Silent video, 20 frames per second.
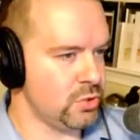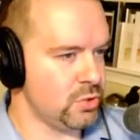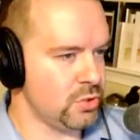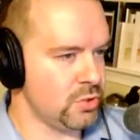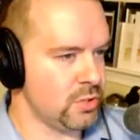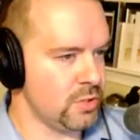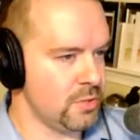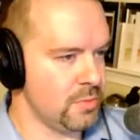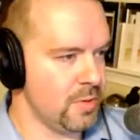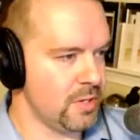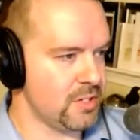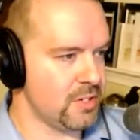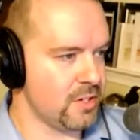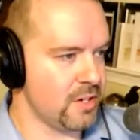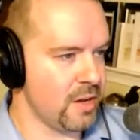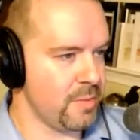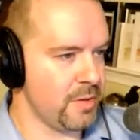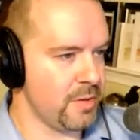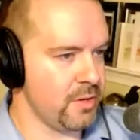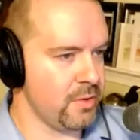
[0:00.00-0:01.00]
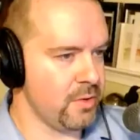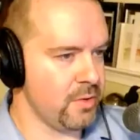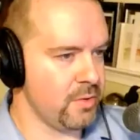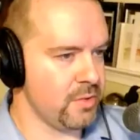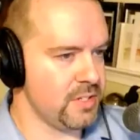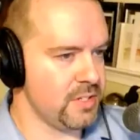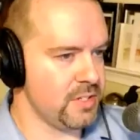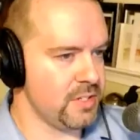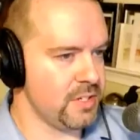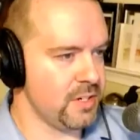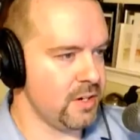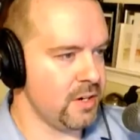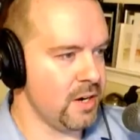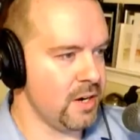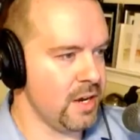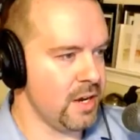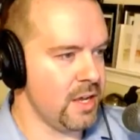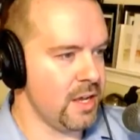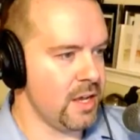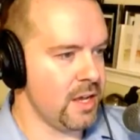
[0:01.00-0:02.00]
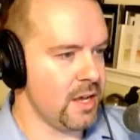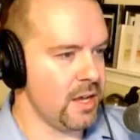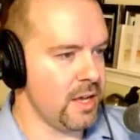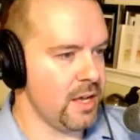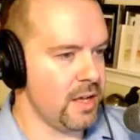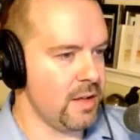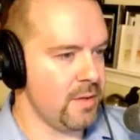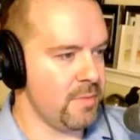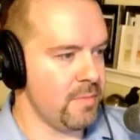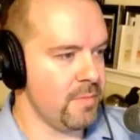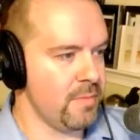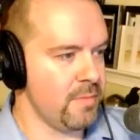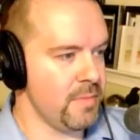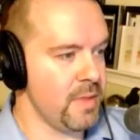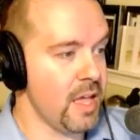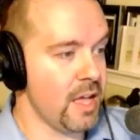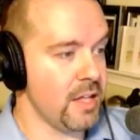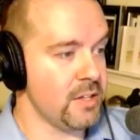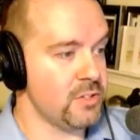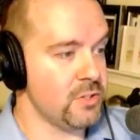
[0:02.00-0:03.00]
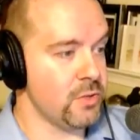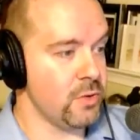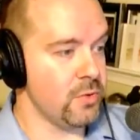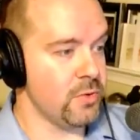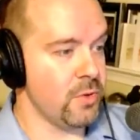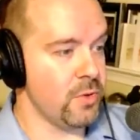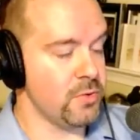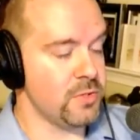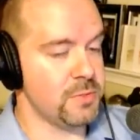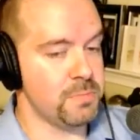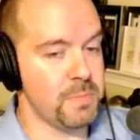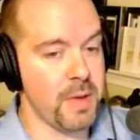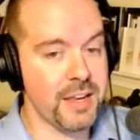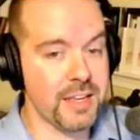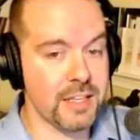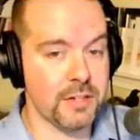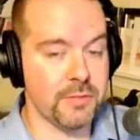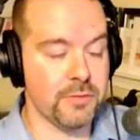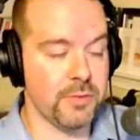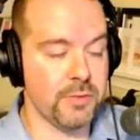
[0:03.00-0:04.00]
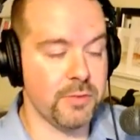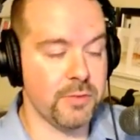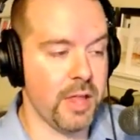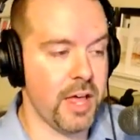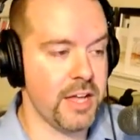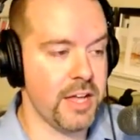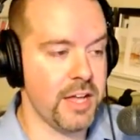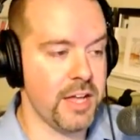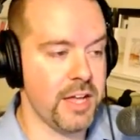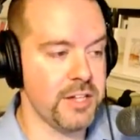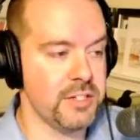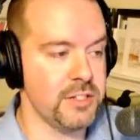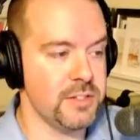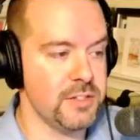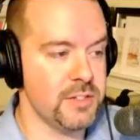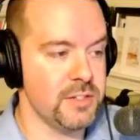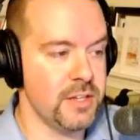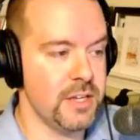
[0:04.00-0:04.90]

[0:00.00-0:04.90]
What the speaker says: make sure I got my notes here. So those speculative lodges